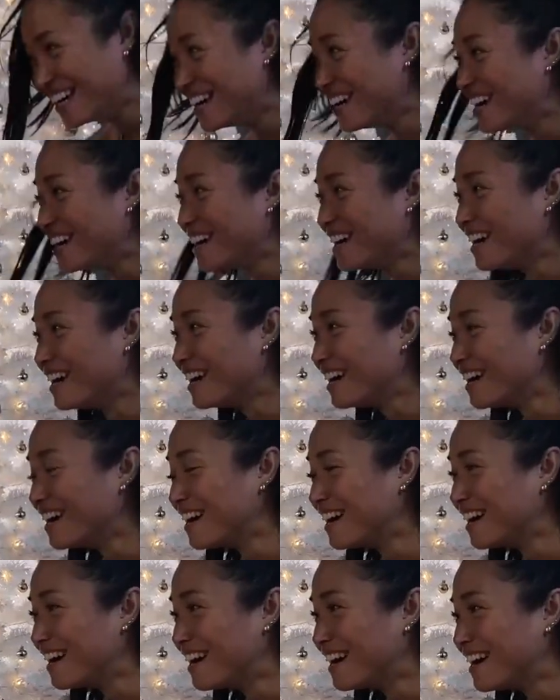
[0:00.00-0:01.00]

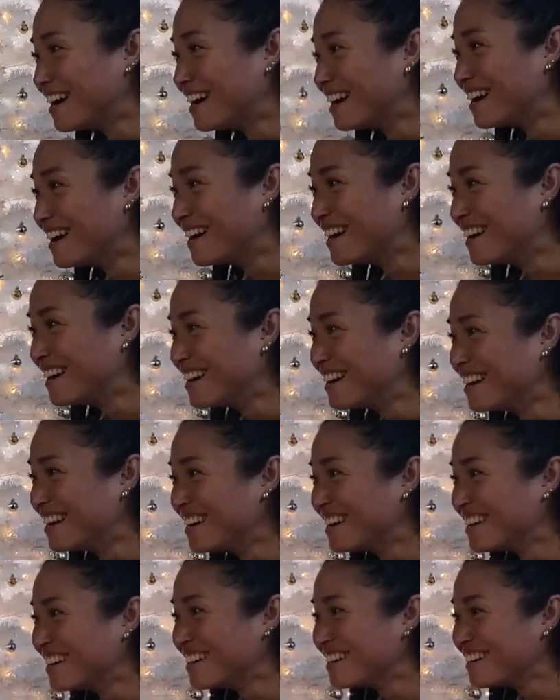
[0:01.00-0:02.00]

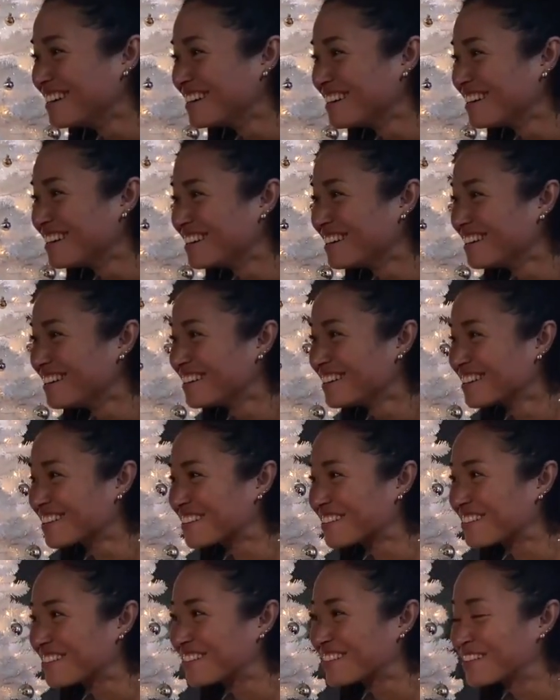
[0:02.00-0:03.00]

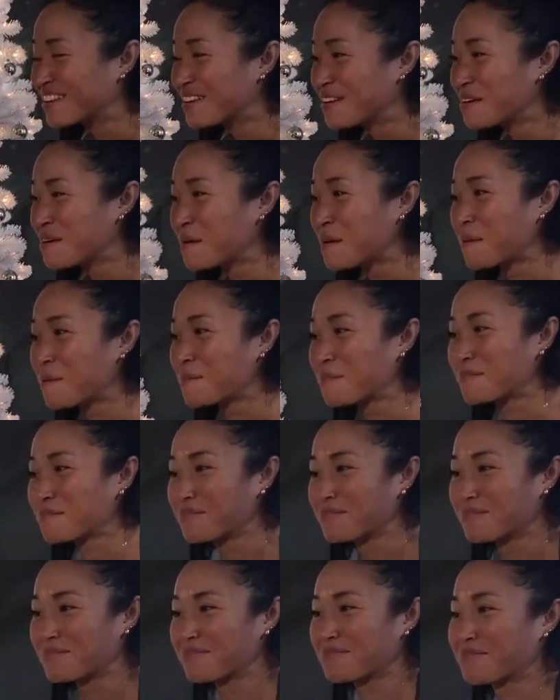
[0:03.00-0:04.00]

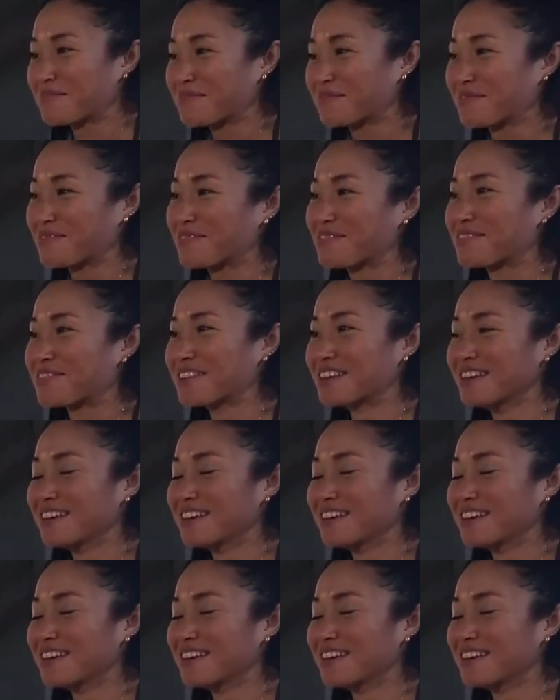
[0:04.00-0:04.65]
[no speech]